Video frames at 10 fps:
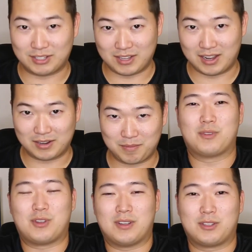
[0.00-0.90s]
stock.
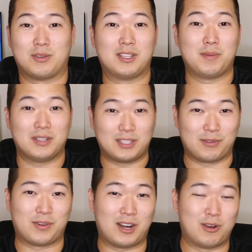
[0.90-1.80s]
So, so a little bit
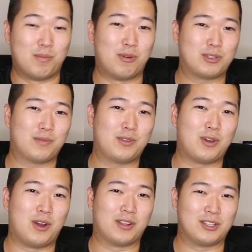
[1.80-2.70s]
different. I know most of you
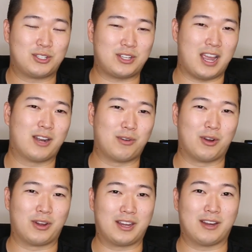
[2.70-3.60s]
on this channel
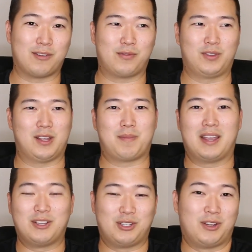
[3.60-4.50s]
are here for like my
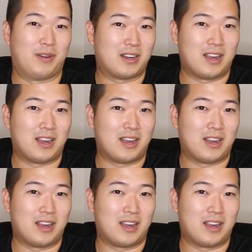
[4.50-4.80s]
engineering